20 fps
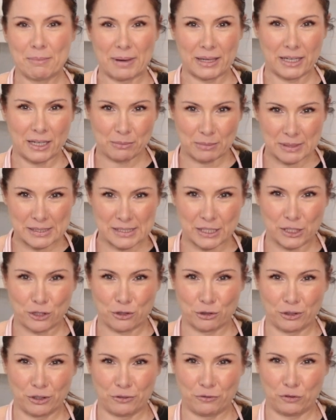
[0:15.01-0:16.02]
My name is
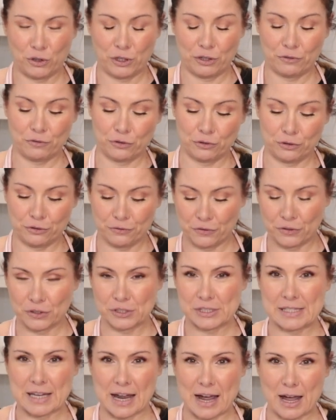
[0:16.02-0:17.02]
Nicole if you're here for the
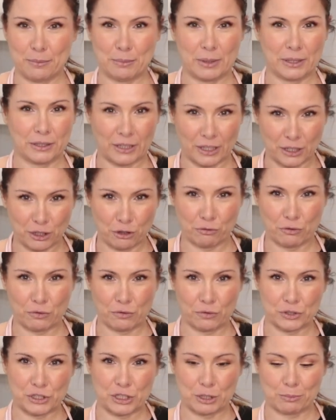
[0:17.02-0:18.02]
first time and thank you for
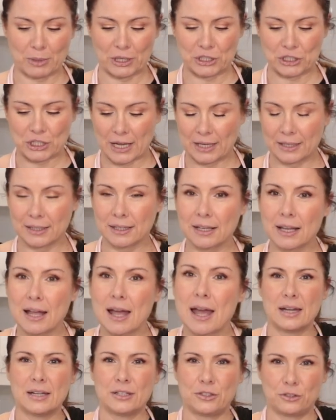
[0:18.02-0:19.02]
watching my channel.
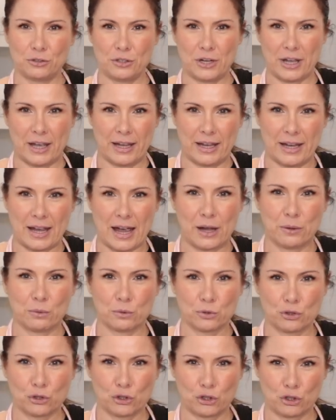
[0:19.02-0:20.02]
Today I
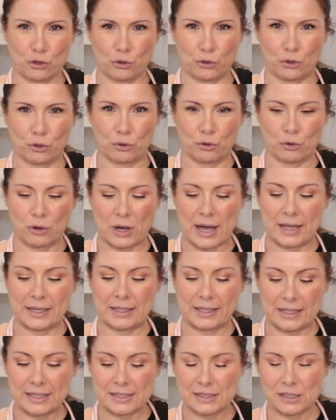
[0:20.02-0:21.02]
want to show you an
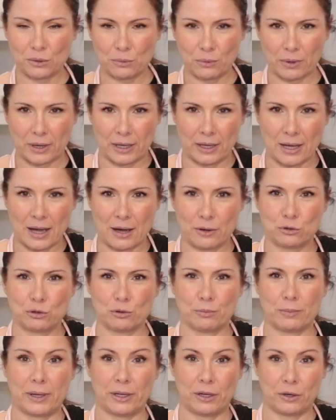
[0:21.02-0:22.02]
easy way how to
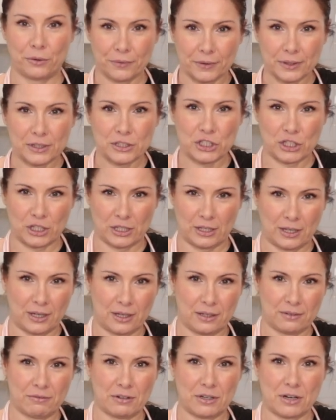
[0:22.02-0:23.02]
make grilled
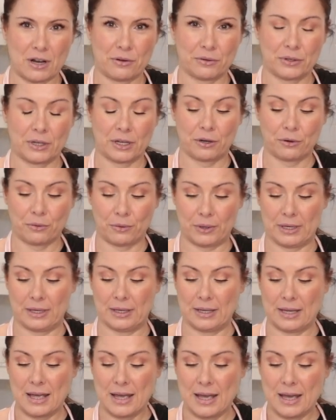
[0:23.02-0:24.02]
chicken without a
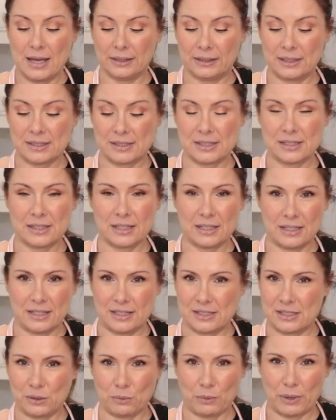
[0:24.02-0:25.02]
grill. This is an
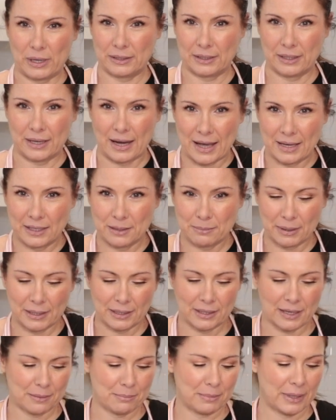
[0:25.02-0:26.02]
easy way that
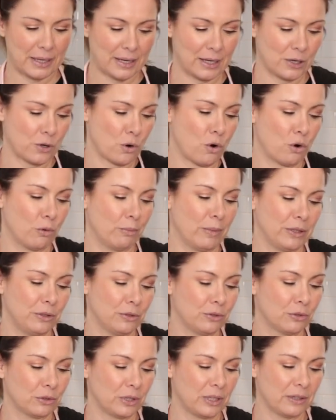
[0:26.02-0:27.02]
anybody can make at home and
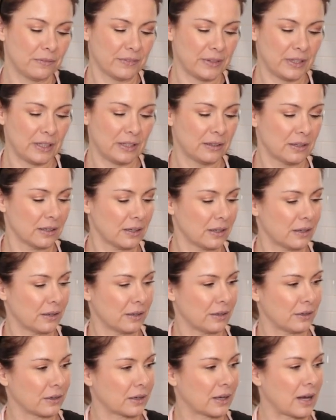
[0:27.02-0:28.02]
you don't even need
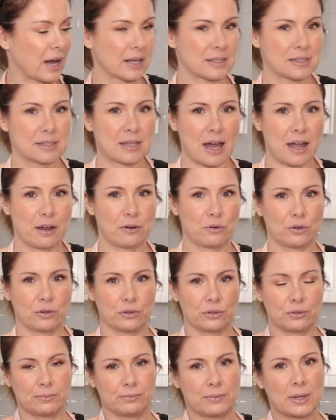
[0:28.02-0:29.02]
the cast
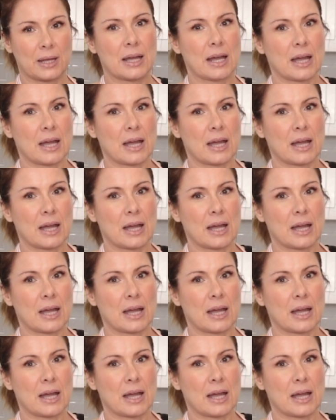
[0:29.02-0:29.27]
iron